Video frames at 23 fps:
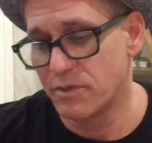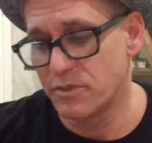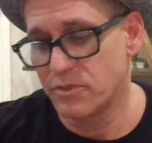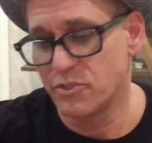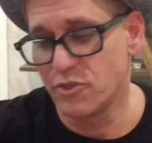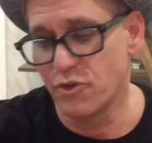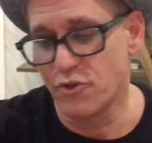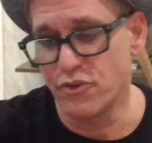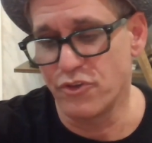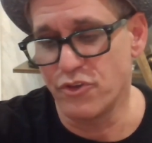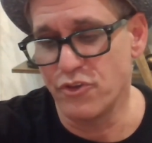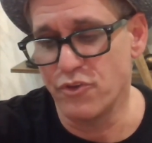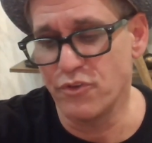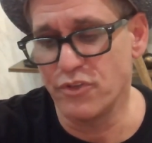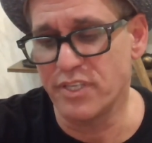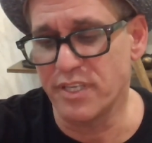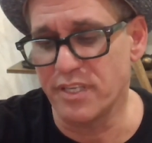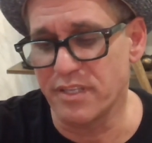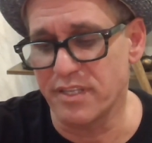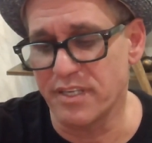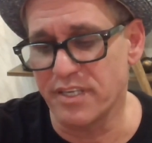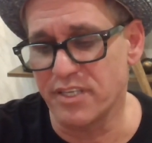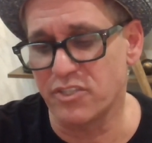you're
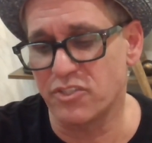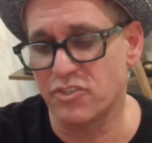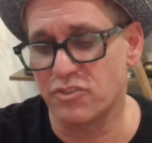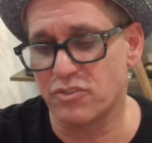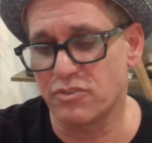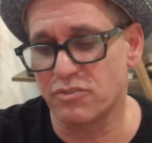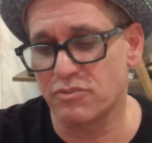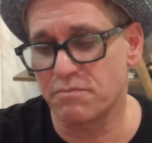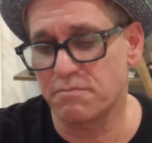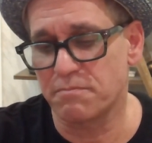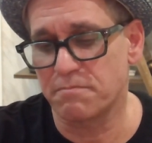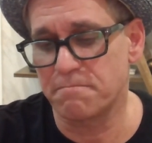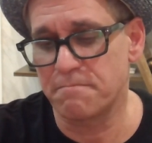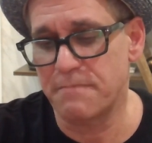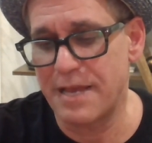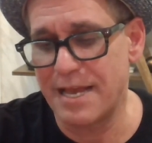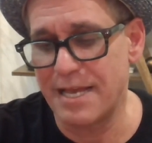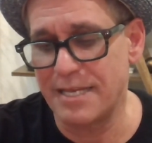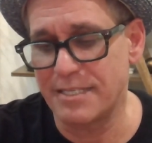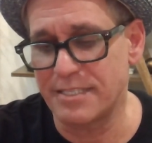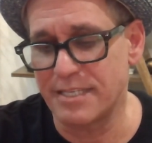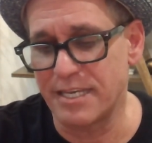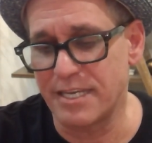using this
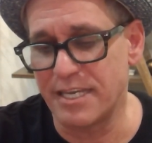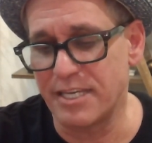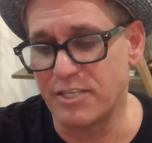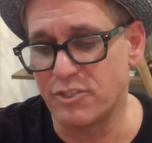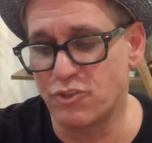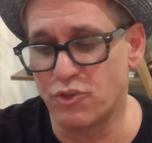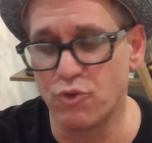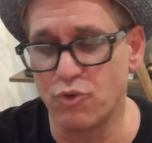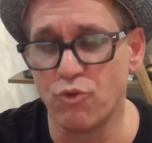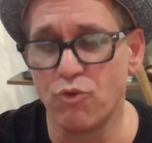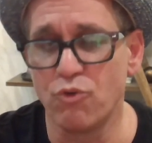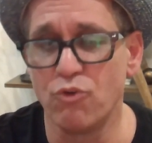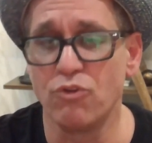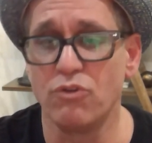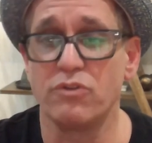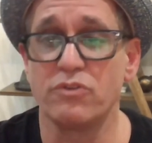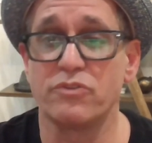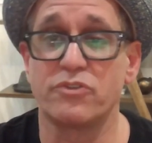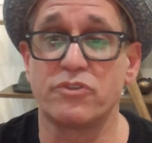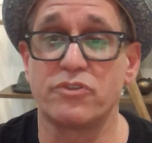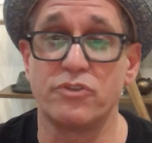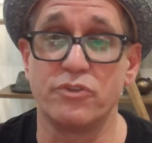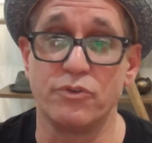as a
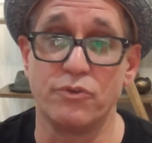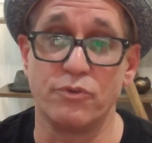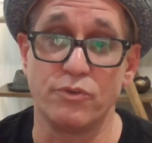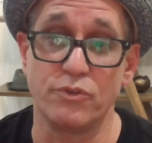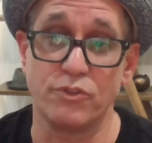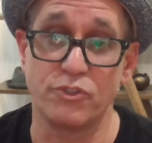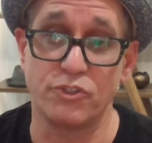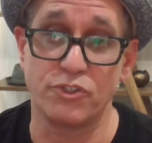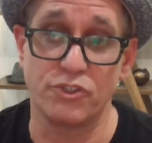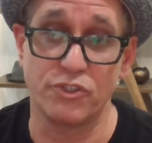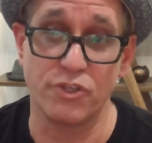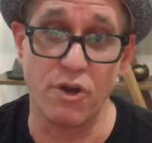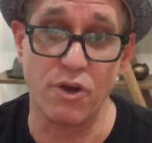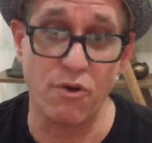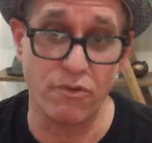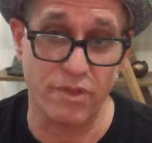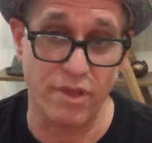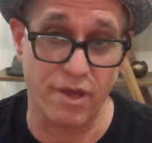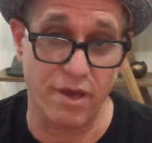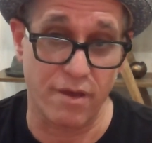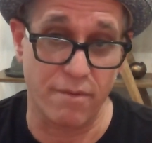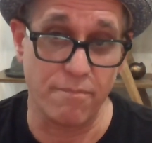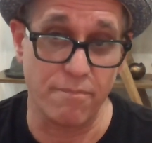tool to show
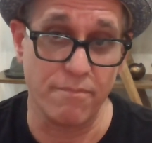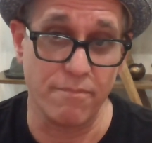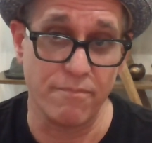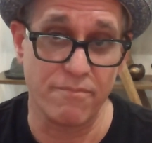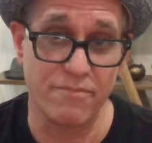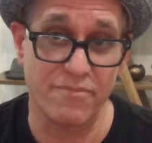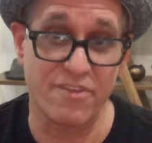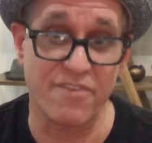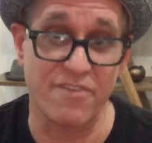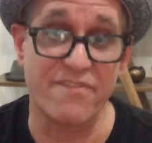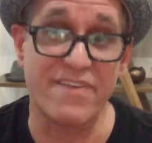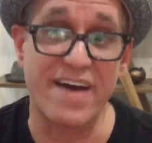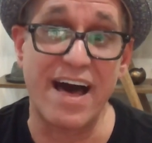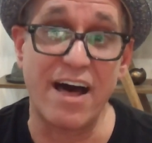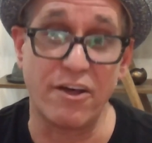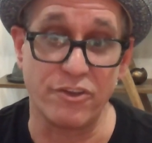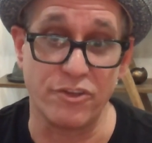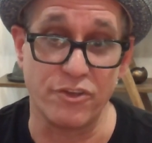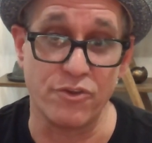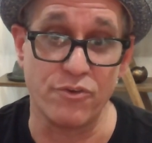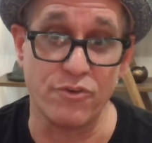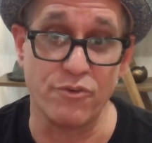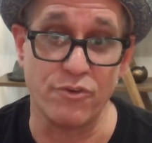them the
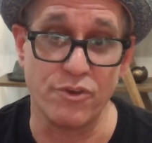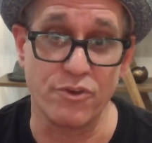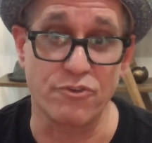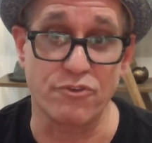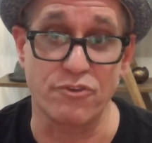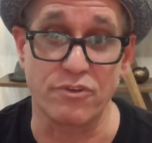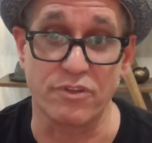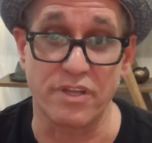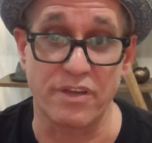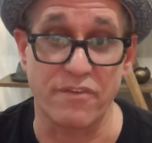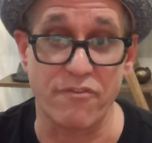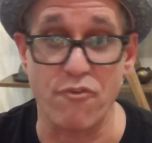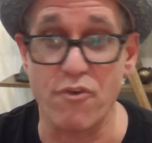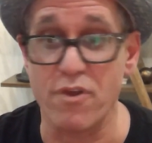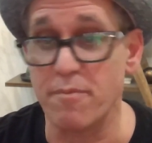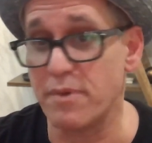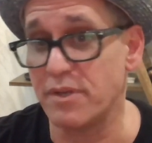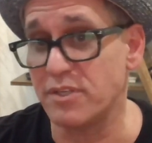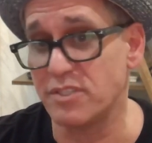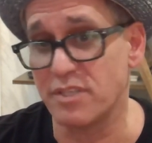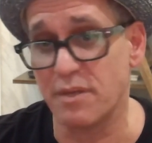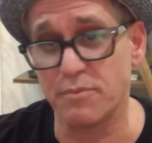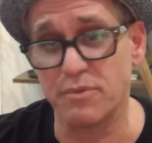value you're delivering,
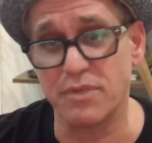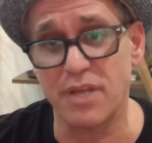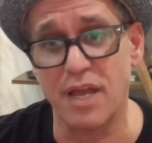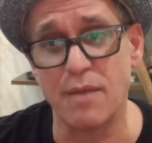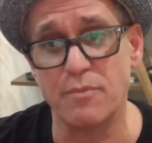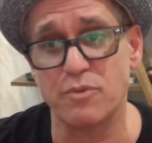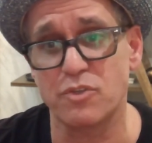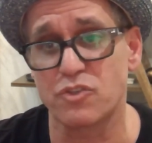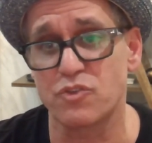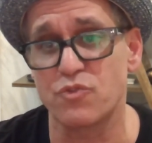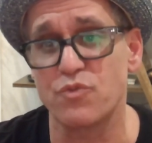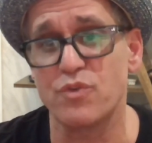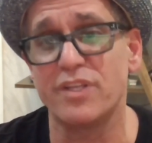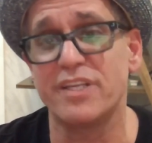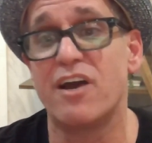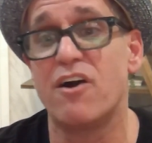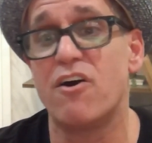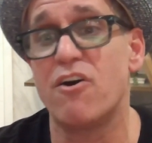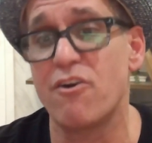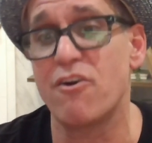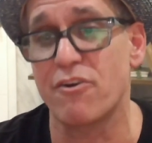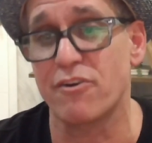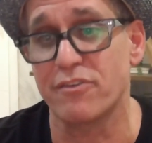because sometimes it's really
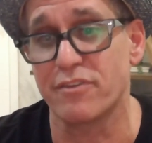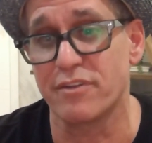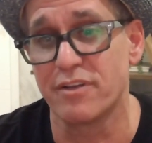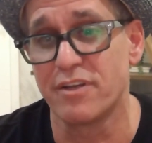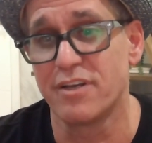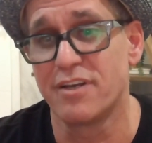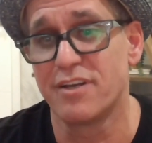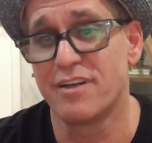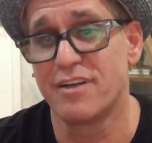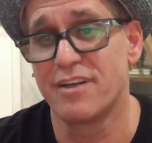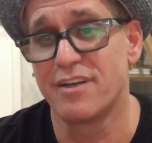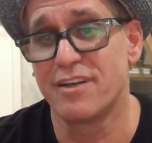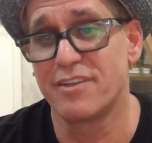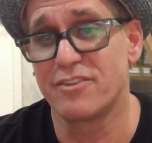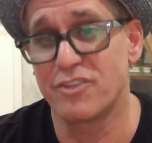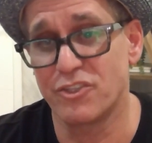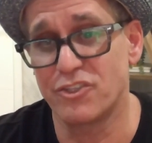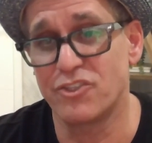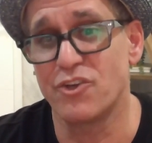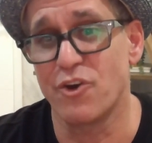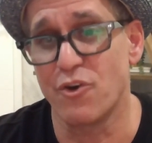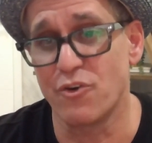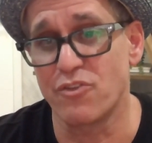hard to
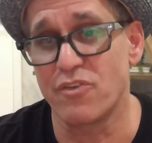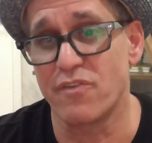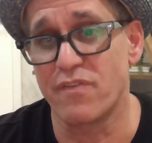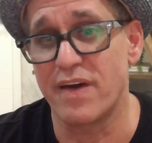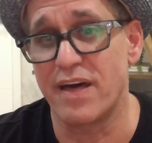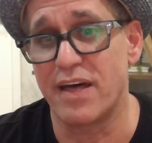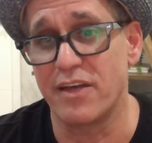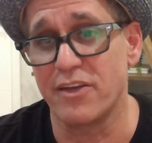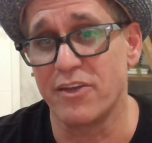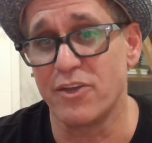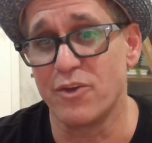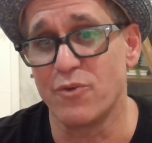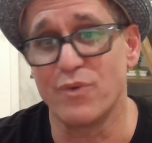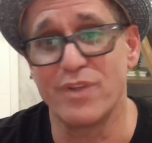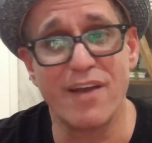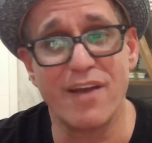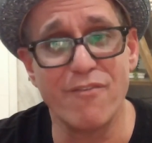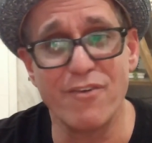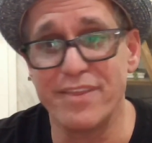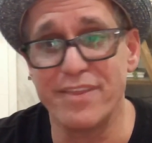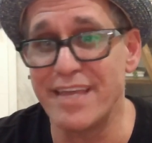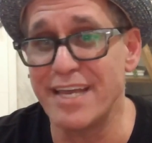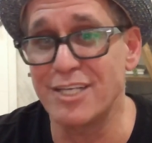show the value. When
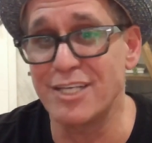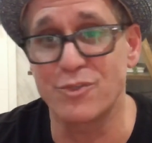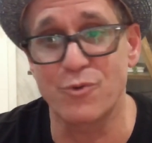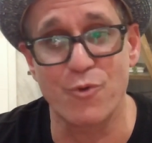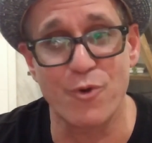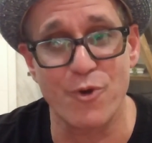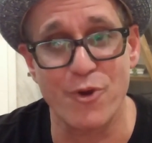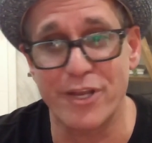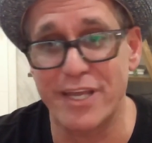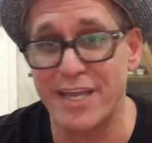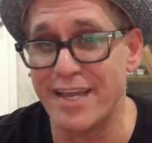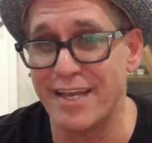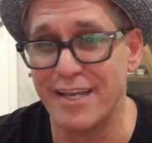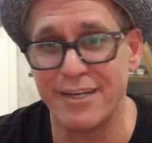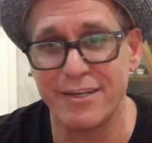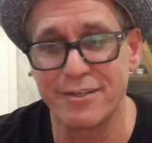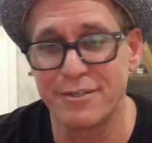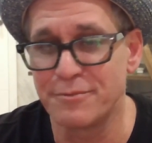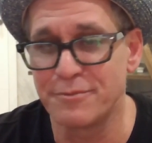everything's working,